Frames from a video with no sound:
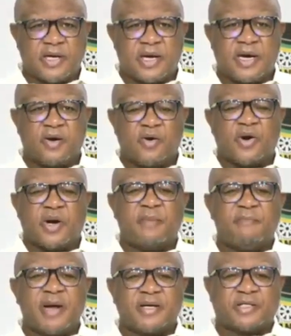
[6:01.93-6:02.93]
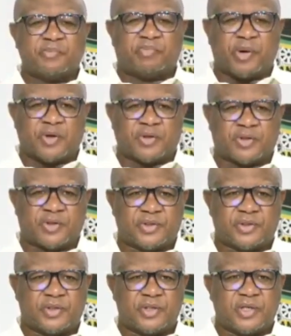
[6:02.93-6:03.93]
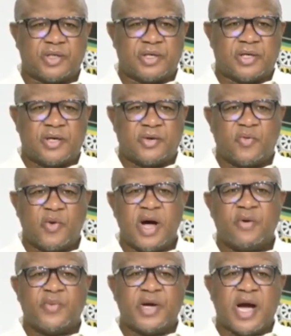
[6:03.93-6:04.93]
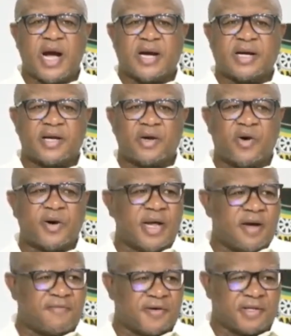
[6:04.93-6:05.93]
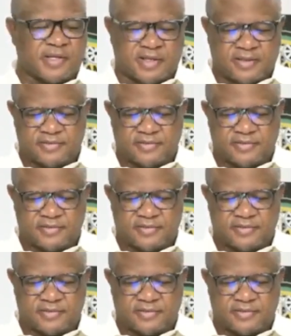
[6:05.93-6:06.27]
or a melting pot where we agree on everything.